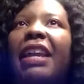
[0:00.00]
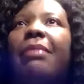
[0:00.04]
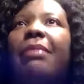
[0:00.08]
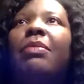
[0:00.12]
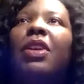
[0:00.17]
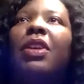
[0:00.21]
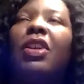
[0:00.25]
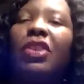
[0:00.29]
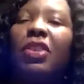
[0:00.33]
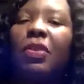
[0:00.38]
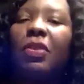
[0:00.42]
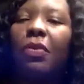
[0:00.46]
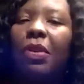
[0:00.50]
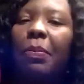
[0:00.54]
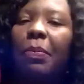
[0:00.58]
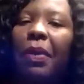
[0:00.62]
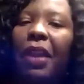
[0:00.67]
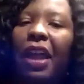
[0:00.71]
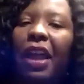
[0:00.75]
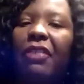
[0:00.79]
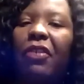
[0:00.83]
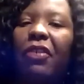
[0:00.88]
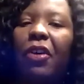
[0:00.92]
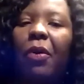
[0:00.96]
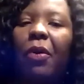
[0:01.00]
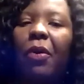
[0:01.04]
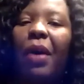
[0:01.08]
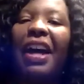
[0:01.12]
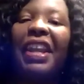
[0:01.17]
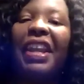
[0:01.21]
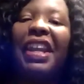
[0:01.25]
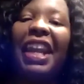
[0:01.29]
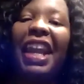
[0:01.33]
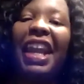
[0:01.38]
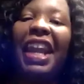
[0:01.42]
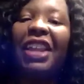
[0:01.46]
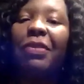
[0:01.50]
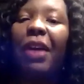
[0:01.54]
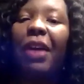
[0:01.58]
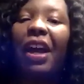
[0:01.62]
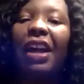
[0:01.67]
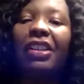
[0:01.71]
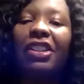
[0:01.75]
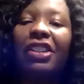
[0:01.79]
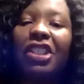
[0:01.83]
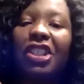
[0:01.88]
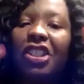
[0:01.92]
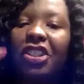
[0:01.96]
and music would play for a while, and then after a
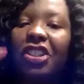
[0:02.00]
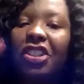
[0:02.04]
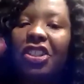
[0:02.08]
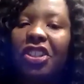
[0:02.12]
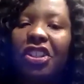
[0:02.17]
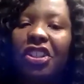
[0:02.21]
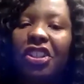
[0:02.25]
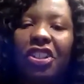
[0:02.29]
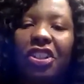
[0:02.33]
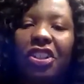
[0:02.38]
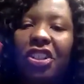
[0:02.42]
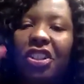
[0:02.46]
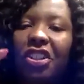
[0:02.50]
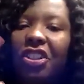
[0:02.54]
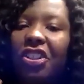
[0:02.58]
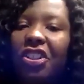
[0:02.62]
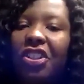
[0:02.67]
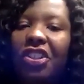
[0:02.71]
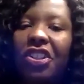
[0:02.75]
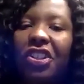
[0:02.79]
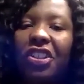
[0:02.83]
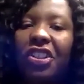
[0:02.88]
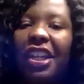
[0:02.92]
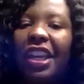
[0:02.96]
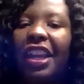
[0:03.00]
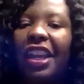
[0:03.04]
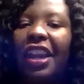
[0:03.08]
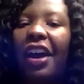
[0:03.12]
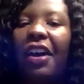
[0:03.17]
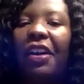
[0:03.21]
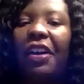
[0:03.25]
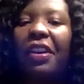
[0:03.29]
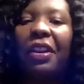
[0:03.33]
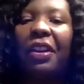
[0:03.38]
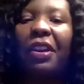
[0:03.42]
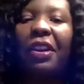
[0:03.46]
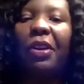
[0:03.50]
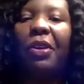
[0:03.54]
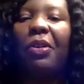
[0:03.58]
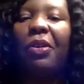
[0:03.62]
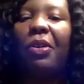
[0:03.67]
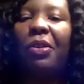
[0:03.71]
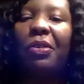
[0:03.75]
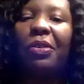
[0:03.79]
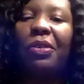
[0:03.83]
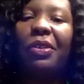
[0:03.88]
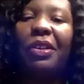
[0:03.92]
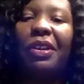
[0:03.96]
while, shh you get all the
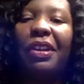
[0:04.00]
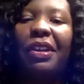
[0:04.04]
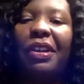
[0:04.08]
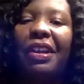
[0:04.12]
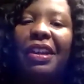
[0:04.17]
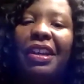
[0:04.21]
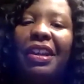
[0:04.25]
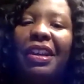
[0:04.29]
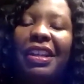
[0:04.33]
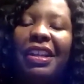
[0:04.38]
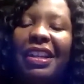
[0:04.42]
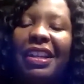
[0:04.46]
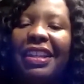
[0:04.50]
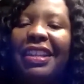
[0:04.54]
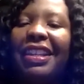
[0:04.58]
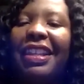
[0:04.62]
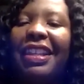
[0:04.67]
little yep, yep.